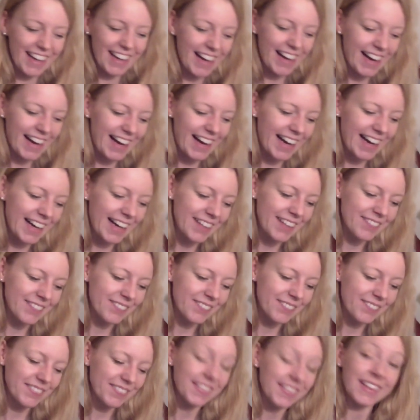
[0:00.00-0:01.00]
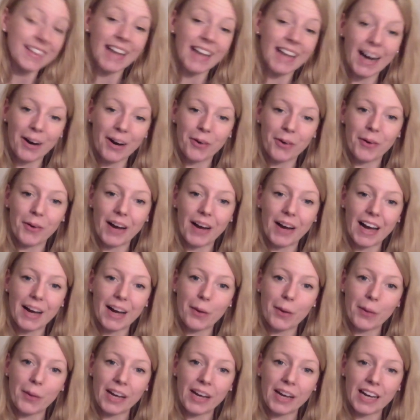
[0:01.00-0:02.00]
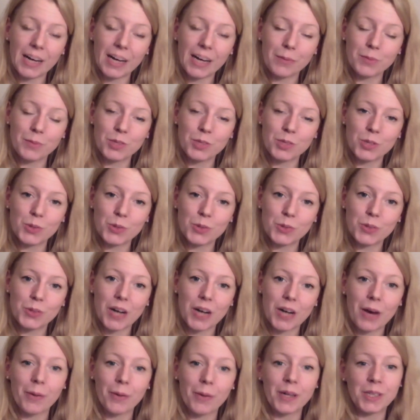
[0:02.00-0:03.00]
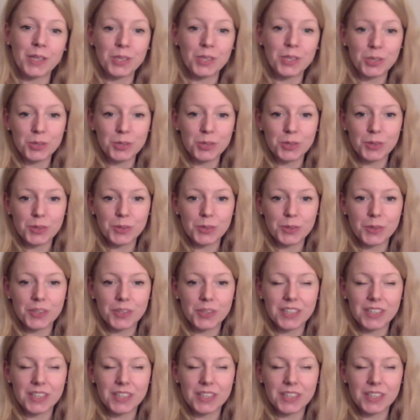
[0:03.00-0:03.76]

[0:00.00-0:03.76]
Now we come to our new